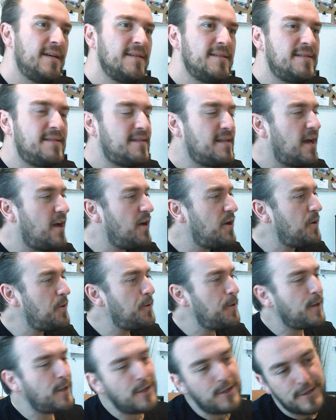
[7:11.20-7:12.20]
So
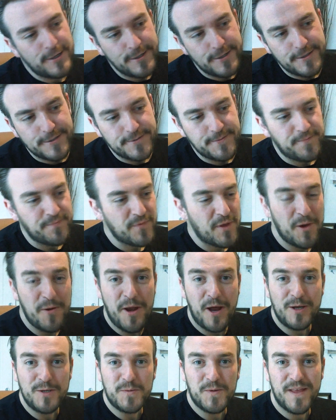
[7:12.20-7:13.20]
who
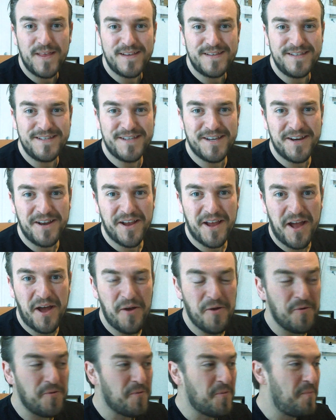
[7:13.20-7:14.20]
knows where this is going to
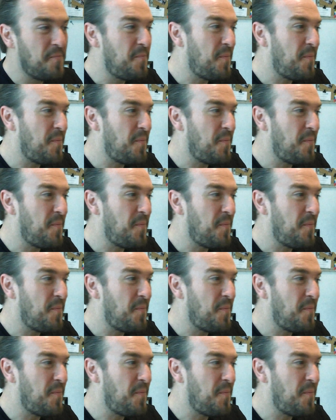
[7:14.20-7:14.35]
go,